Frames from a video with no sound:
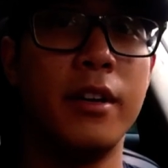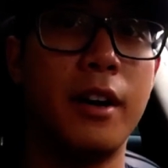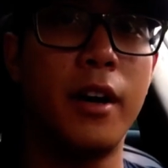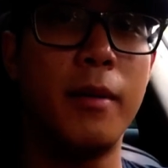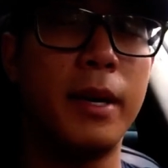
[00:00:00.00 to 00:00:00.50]

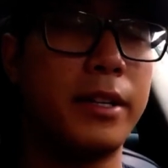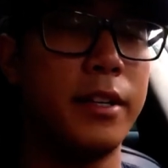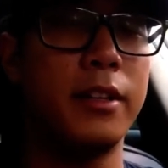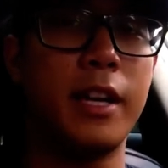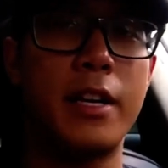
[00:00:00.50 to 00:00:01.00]
I did
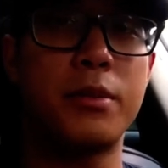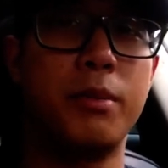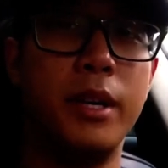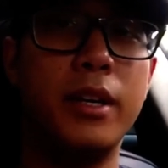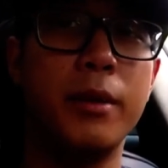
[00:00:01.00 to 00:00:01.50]
it last
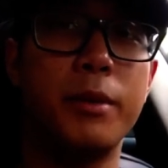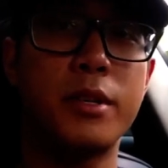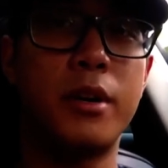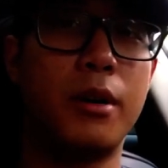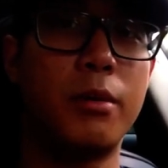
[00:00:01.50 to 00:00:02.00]
week. It was
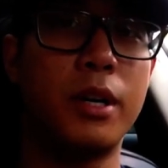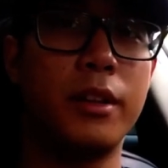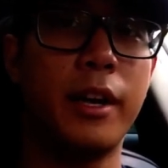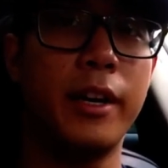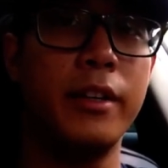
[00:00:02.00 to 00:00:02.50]
a Goruck
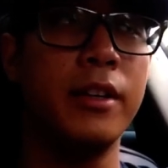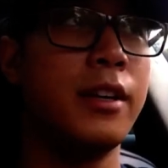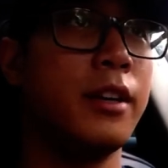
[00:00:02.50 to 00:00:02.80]
Light,